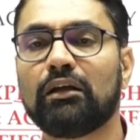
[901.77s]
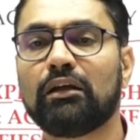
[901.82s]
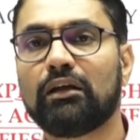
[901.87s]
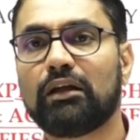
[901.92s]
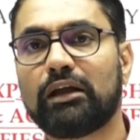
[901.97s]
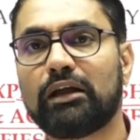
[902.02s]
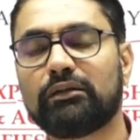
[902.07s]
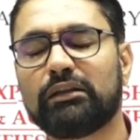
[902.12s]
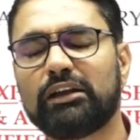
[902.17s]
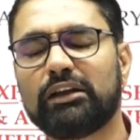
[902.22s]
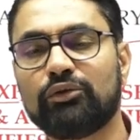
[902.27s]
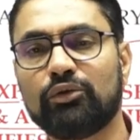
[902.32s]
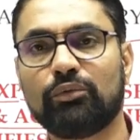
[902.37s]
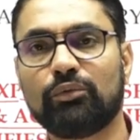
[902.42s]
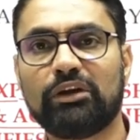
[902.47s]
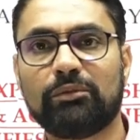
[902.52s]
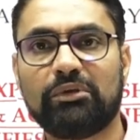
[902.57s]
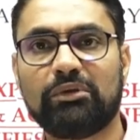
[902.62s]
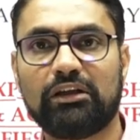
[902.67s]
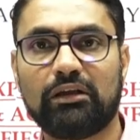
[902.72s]
and then you
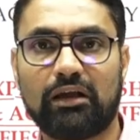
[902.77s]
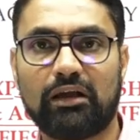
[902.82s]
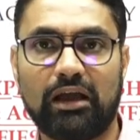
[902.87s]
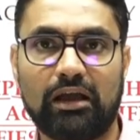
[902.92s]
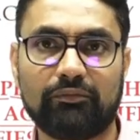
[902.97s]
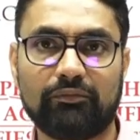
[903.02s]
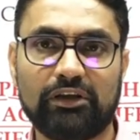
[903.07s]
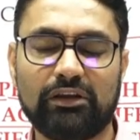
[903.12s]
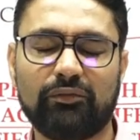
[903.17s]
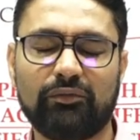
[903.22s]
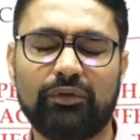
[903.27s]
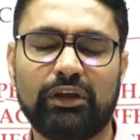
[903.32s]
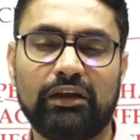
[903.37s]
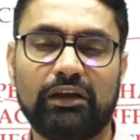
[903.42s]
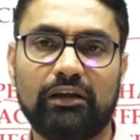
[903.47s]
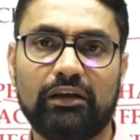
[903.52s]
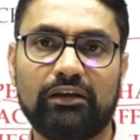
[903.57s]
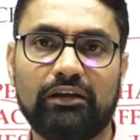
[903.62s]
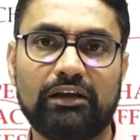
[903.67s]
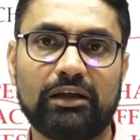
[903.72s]
will be having very
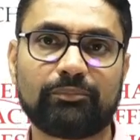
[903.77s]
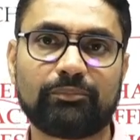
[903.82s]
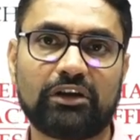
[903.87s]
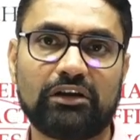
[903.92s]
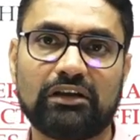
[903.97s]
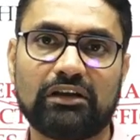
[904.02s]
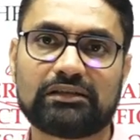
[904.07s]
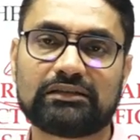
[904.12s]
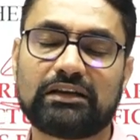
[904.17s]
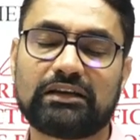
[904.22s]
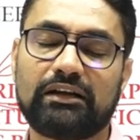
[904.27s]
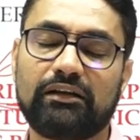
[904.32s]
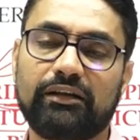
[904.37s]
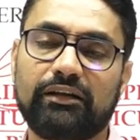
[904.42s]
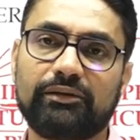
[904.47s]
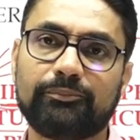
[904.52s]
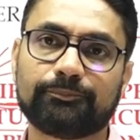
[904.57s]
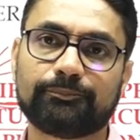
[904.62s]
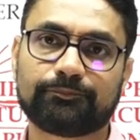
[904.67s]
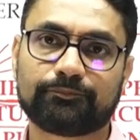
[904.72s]
in-depth
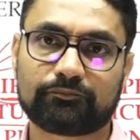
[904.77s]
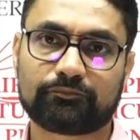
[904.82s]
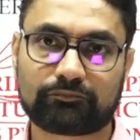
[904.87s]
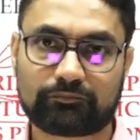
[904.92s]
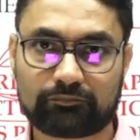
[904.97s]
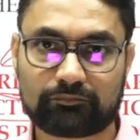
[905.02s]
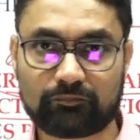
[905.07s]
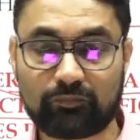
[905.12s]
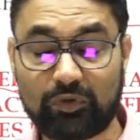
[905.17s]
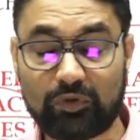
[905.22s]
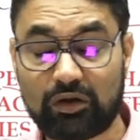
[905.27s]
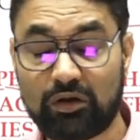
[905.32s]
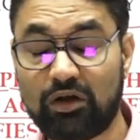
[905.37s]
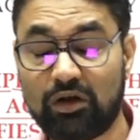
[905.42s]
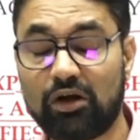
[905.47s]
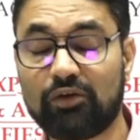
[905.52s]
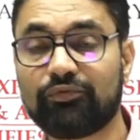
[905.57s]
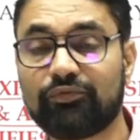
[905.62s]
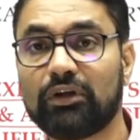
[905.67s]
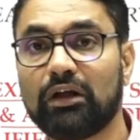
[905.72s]
understanding
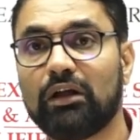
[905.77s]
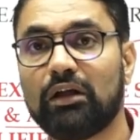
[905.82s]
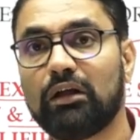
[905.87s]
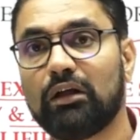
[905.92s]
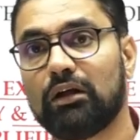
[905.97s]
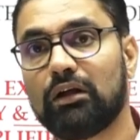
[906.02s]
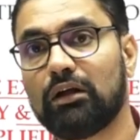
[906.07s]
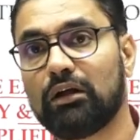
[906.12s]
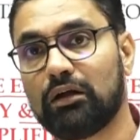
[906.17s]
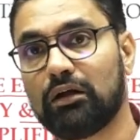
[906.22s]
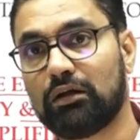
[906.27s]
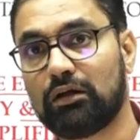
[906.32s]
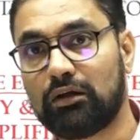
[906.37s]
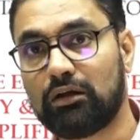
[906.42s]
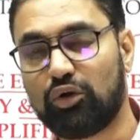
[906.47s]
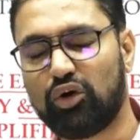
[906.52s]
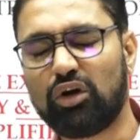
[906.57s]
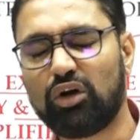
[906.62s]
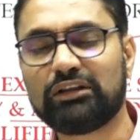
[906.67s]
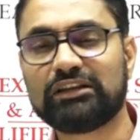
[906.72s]
of
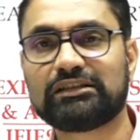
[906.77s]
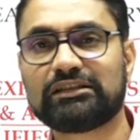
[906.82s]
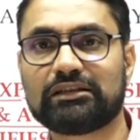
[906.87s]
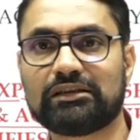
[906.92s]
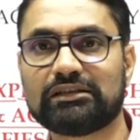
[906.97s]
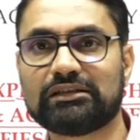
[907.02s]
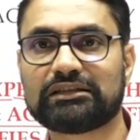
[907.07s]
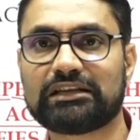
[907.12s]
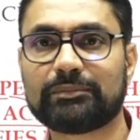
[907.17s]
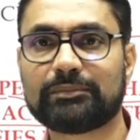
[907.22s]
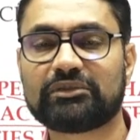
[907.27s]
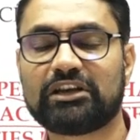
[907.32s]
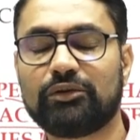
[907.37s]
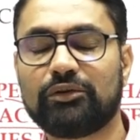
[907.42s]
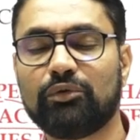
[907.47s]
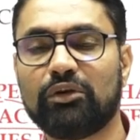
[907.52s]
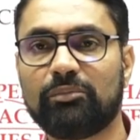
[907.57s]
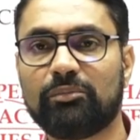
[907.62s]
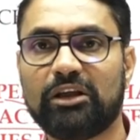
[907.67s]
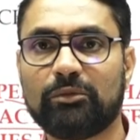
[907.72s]
all these concepts, and you
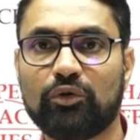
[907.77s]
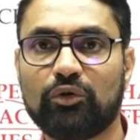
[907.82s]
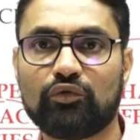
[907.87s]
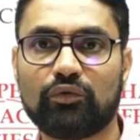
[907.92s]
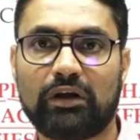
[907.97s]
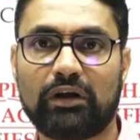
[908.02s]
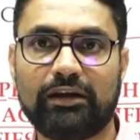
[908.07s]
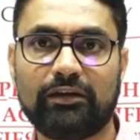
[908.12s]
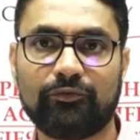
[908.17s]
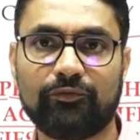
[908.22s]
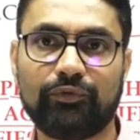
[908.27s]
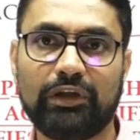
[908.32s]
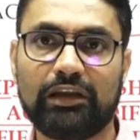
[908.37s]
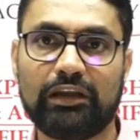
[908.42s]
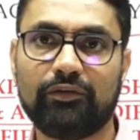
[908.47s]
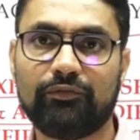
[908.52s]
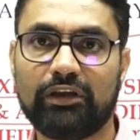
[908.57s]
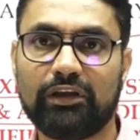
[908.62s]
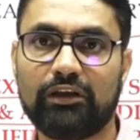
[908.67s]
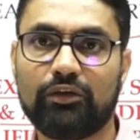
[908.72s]
will be able to write
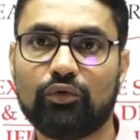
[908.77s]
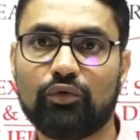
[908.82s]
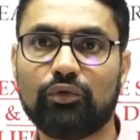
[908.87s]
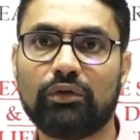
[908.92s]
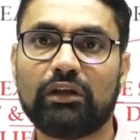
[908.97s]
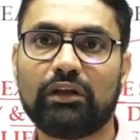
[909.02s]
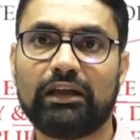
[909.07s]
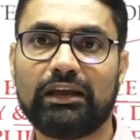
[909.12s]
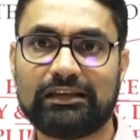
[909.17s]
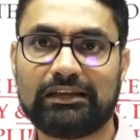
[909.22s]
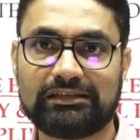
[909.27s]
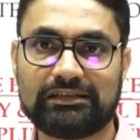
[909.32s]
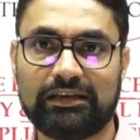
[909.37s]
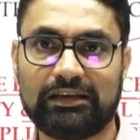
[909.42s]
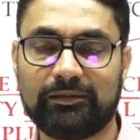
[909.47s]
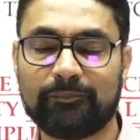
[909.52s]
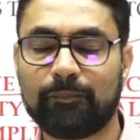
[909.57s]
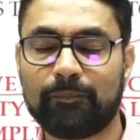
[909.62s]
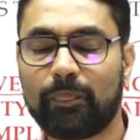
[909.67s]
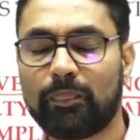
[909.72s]
very, very good
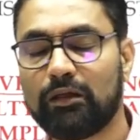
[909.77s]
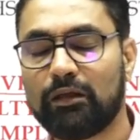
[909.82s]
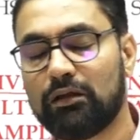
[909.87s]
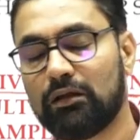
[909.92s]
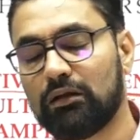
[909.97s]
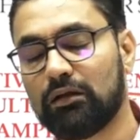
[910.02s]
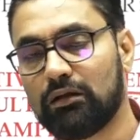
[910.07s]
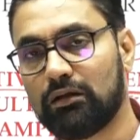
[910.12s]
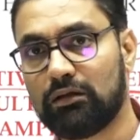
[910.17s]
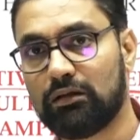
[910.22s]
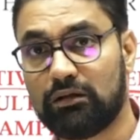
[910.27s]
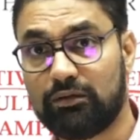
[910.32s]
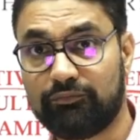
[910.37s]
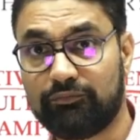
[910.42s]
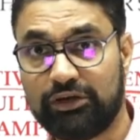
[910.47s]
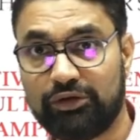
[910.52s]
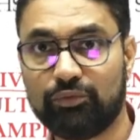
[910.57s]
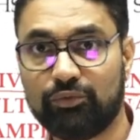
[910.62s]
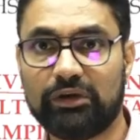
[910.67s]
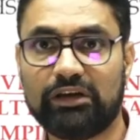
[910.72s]
essay
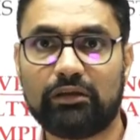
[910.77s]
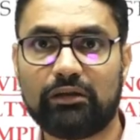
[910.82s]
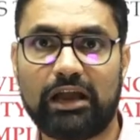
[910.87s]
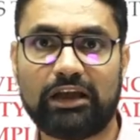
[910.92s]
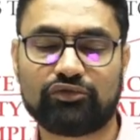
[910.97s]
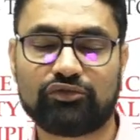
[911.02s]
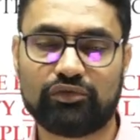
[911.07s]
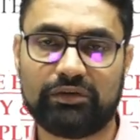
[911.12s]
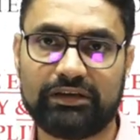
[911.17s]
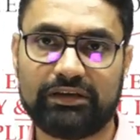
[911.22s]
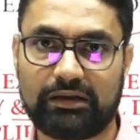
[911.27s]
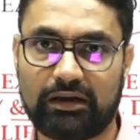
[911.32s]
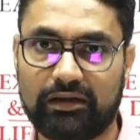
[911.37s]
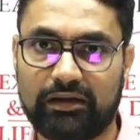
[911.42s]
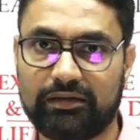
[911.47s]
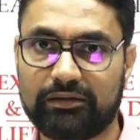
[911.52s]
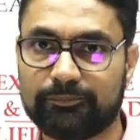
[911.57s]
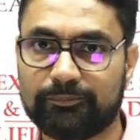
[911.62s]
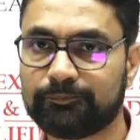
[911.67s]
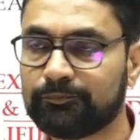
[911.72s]
when you will actually try
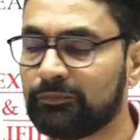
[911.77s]
it.